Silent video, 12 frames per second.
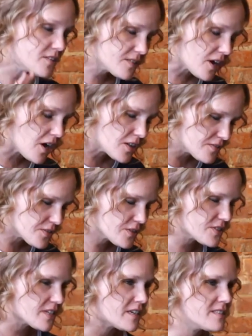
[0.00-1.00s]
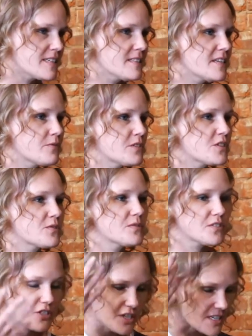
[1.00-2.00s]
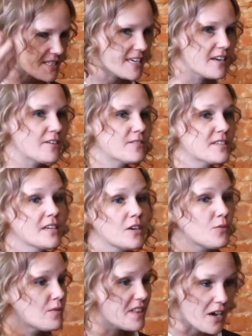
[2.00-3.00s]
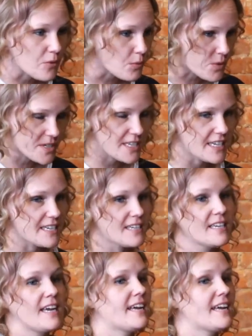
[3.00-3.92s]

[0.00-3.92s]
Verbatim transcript: of, all, of those online language schools shut down without warning.